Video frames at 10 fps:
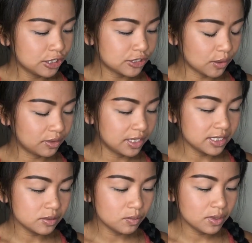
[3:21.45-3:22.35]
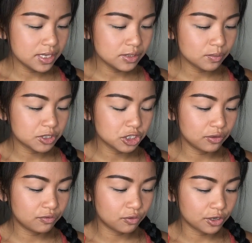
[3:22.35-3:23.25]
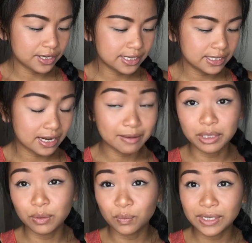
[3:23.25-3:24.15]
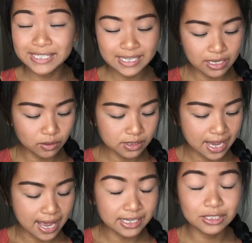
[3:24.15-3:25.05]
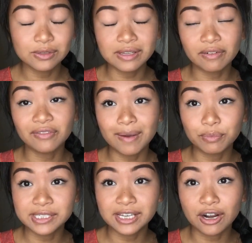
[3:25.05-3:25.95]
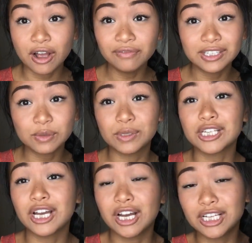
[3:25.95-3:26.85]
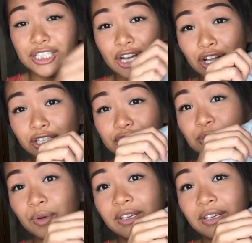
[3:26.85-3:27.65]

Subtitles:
So this was originally $4.99, but it was a yellow tag, so 75% off. This was $1.25.